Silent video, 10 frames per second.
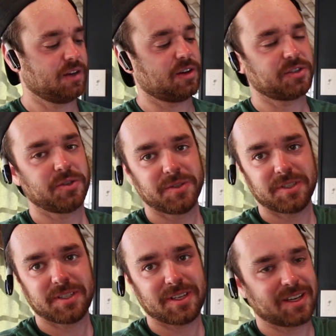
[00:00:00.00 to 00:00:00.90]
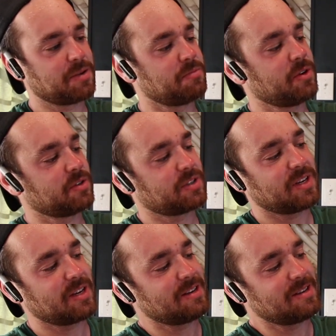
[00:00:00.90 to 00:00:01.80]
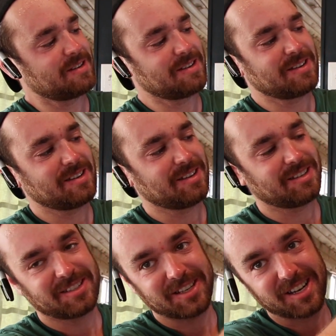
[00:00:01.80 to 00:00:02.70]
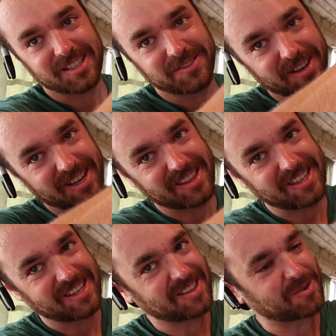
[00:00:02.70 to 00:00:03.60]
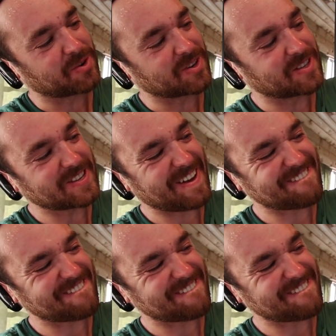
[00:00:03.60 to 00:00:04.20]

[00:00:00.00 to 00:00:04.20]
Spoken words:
Also, is this like the most satisfying thing in the world?